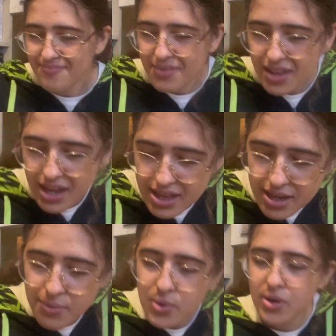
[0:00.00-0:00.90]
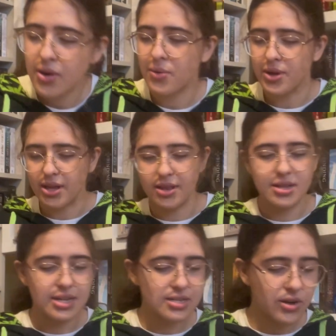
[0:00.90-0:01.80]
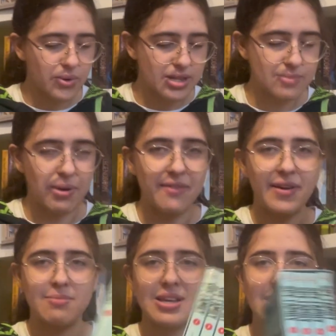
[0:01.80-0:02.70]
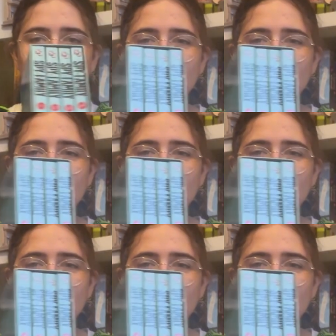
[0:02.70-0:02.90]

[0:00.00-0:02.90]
Then let's go with Spy Family.